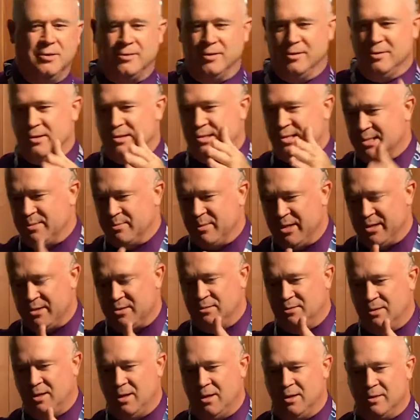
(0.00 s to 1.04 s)
and this is mental
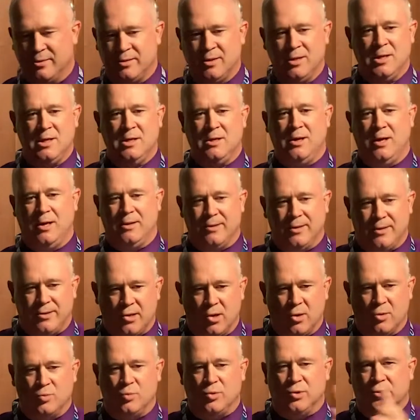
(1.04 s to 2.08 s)
health, and they
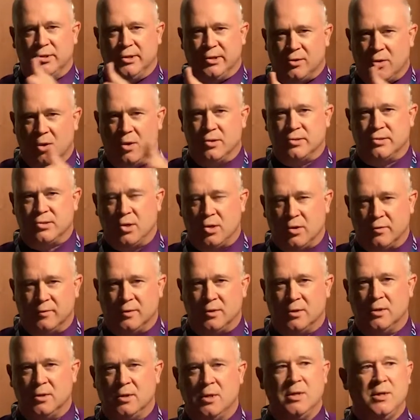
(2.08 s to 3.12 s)
don't really cross
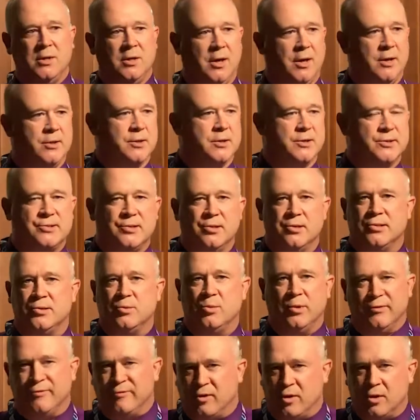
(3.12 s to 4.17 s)
over unless there's a
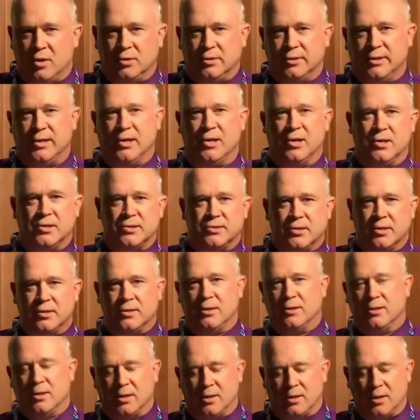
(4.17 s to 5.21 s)
referral here or
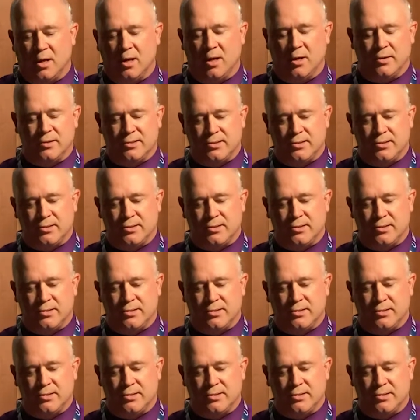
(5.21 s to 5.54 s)
something like that.